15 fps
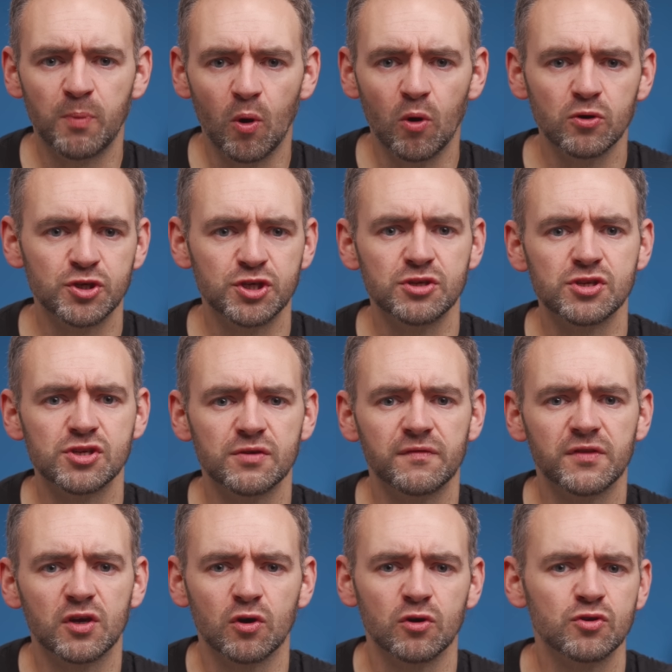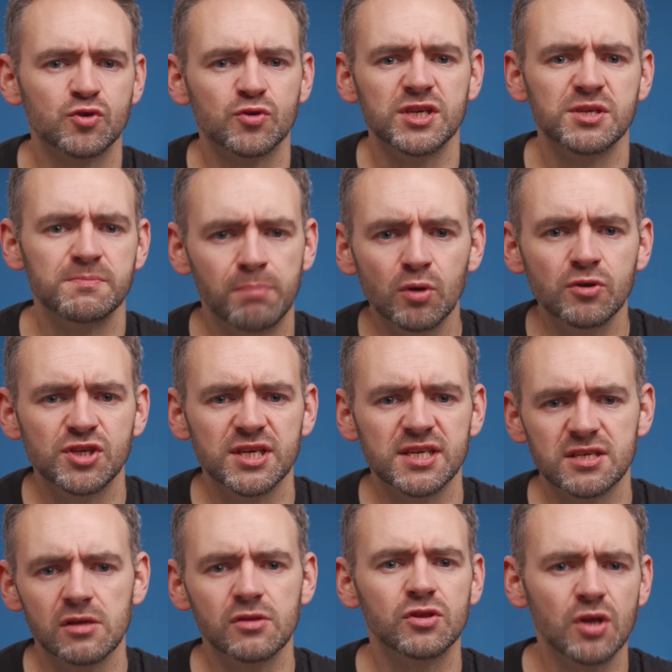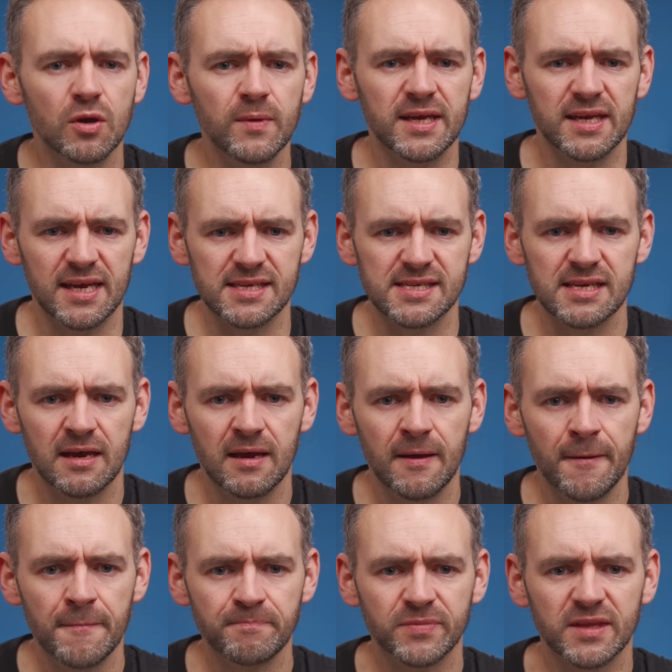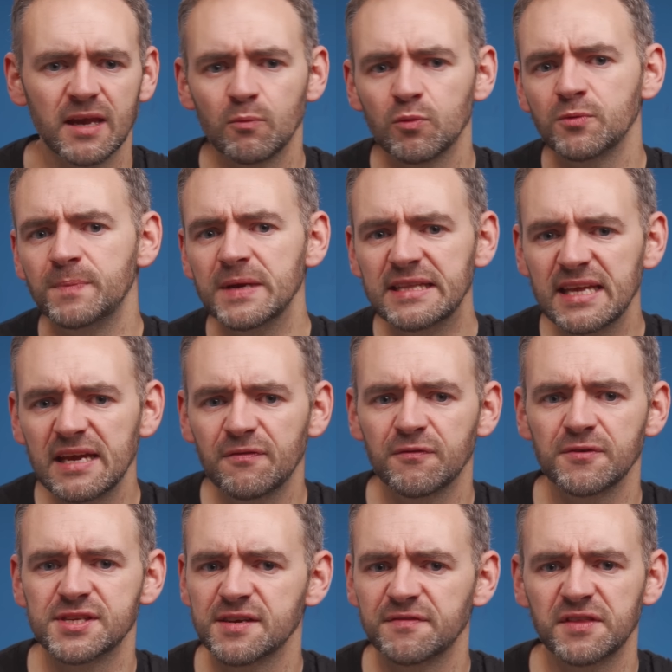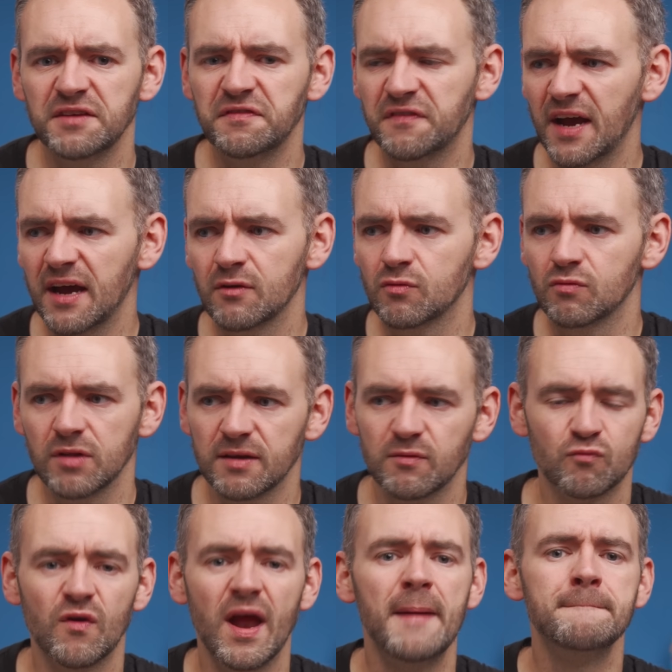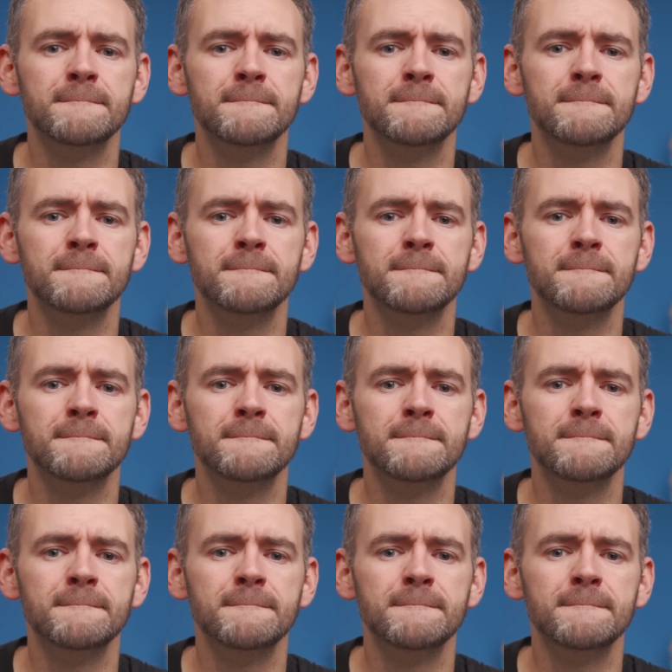portions of the country's budget on doing it. It would be different if they found like rare